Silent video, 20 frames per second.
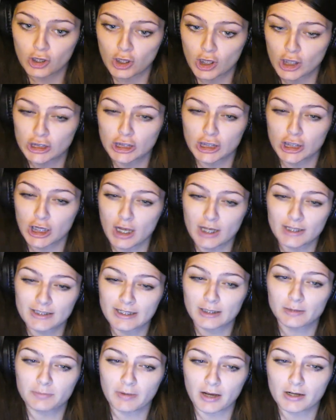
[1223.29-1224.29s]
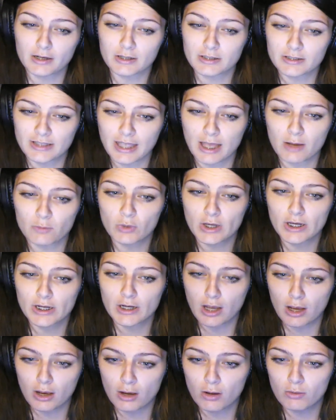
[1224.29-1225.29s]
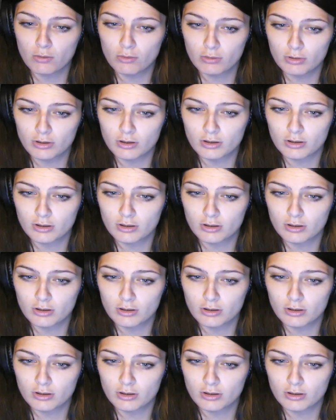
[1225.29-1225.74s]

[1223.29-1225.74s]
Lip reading: Is it not dead bodies that we know?